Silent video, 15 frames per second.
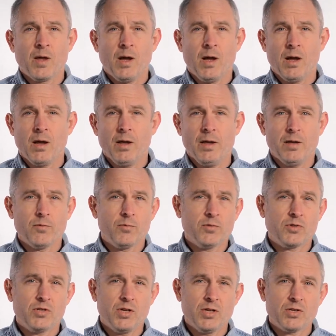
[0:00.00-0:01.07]
Uh, it
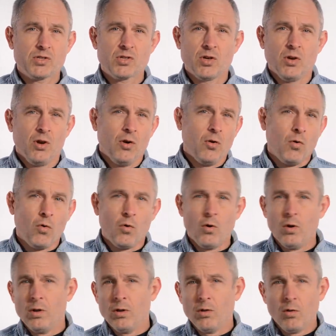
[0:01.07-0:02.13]
resists
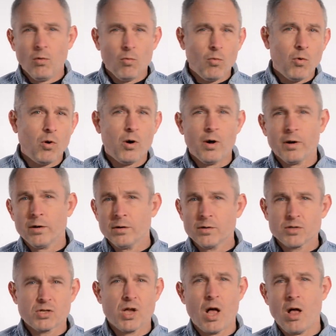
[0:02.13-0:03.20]
oil, water,
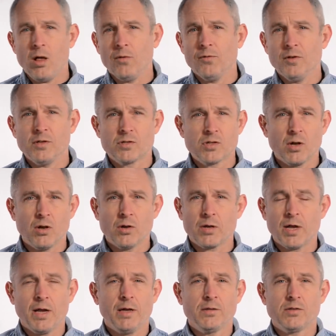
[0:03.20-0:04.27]
solvents, all
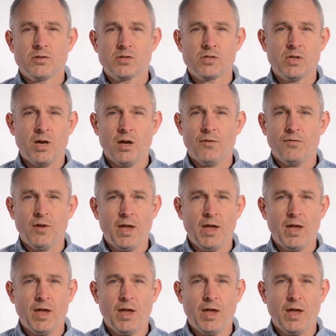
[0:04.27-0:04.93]
kinds of stuff.